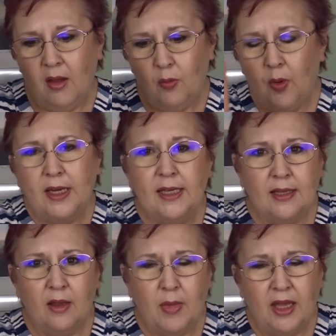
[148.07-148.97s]
one is
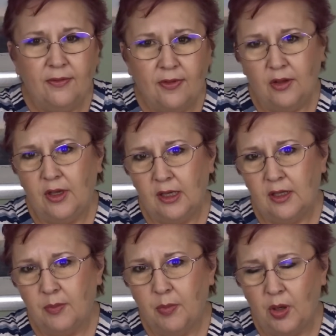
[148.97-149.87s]
her main
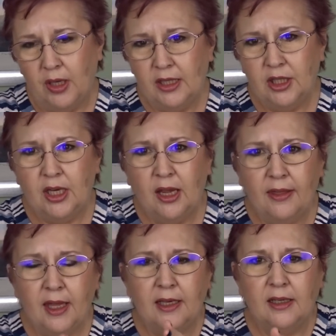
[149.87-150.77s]
focus polish,
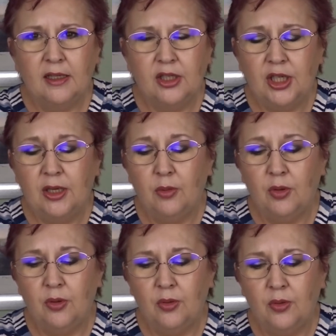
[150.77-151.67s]
and then she
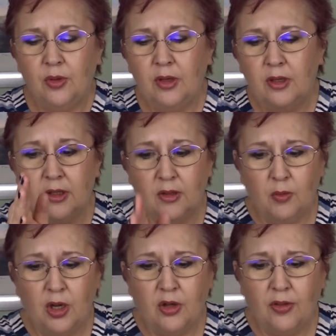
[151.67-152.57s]
will
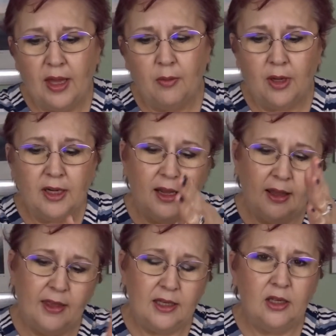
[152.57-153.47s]
work on that one
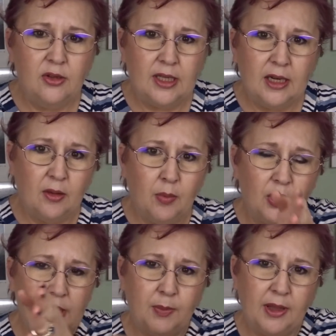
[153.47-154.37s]
and then use another
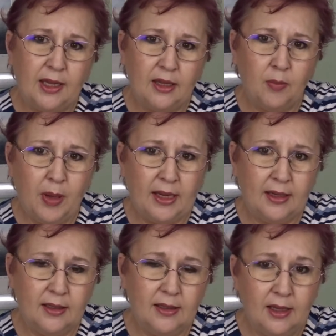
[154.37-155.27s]
polish, but then go
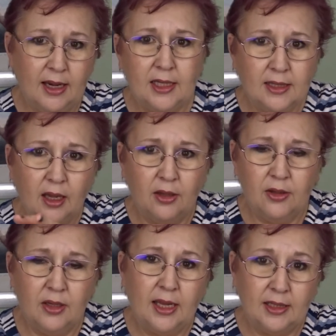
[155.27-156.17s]
back, the
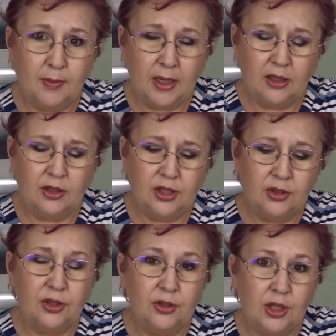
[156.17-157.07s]
next manicure
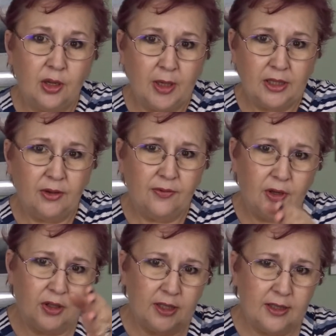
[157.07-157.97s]
she'll go back to her
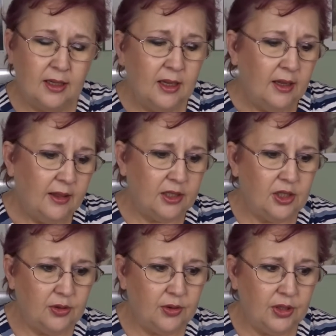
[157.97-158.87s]
focus, then
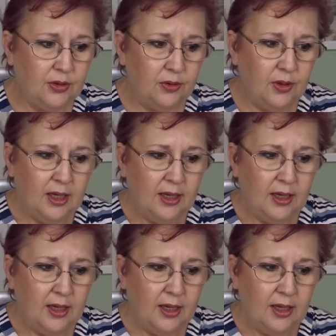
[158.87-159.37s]
she'll do